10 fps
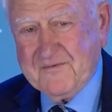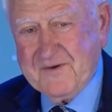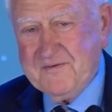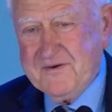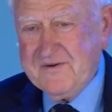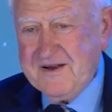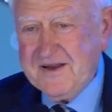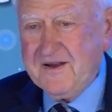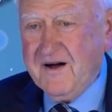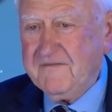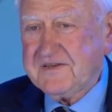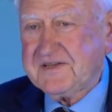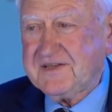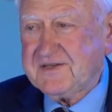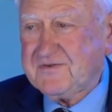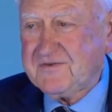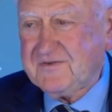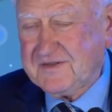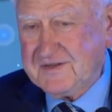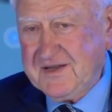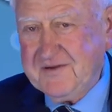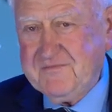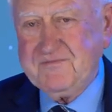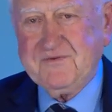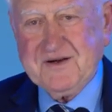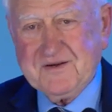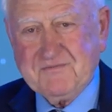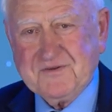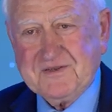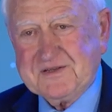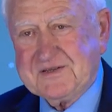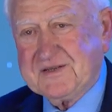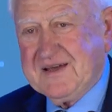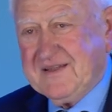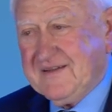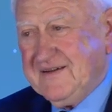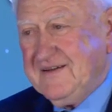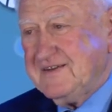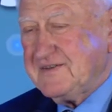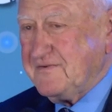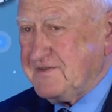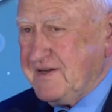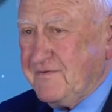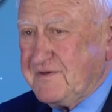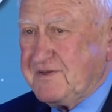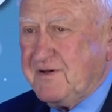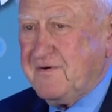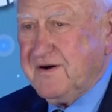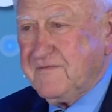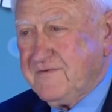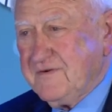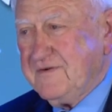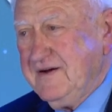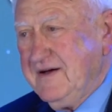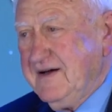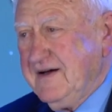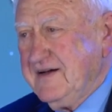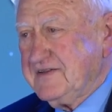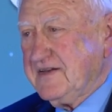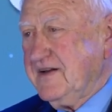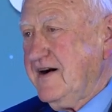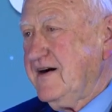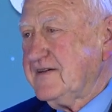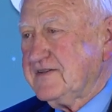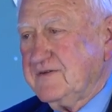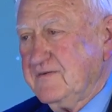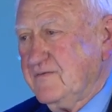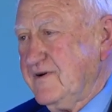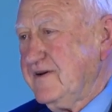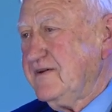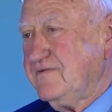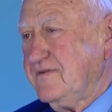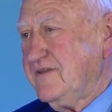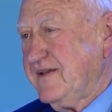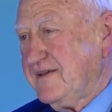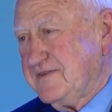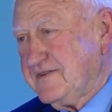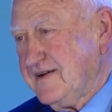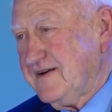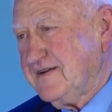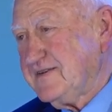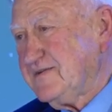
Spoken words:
We were really novices, the team, trying to put this together. So Sarah was so helpful. Sanaz, wonderful. Thank you, Sanaz.